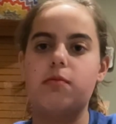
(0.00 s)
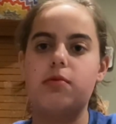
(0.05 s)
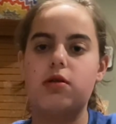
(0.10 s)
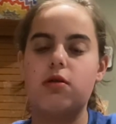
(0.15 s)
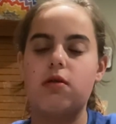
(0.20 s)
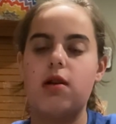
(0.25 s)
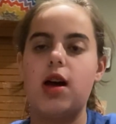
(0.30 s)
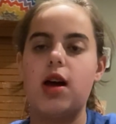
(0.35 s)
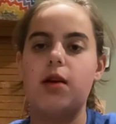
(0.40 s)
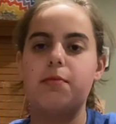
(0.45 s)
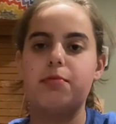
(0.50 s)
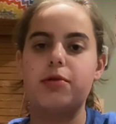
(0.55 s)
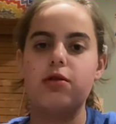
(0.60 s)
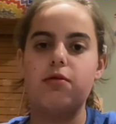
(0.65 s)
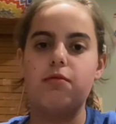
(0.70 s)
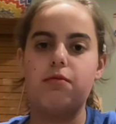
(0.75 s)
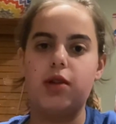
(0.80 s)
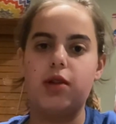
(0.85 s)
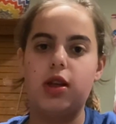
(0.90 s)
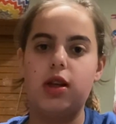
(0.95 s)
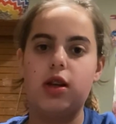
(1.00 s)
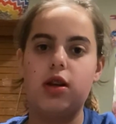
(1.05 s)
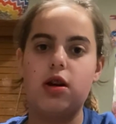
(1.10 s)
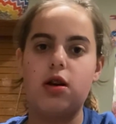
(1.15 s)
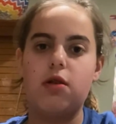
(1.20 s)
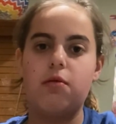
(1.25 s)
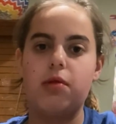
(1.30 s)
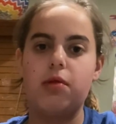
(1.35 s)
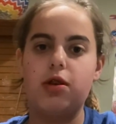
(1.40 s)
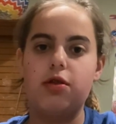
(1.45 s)
so it helps you really
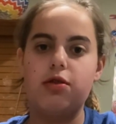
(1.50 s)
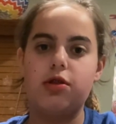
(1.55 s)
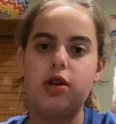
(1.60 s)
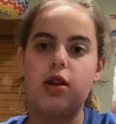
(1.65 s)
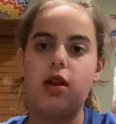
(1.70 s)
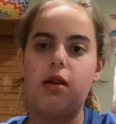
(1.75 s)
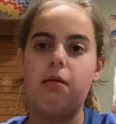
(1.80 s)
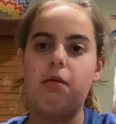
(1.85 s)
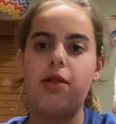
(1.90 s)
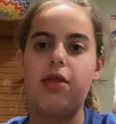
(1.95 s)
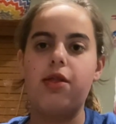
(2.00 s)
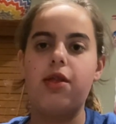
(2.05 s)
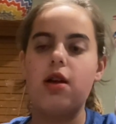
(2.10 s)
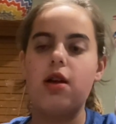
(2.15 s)
know what you're dealing with.